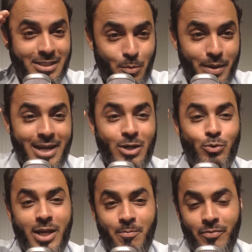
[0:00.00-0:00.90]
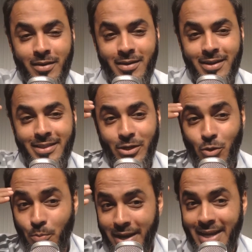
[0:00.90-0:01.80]
explained to them that
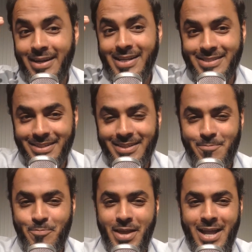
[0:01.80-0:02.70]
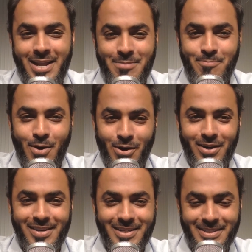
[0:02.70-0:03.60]
your brain is a LLM model.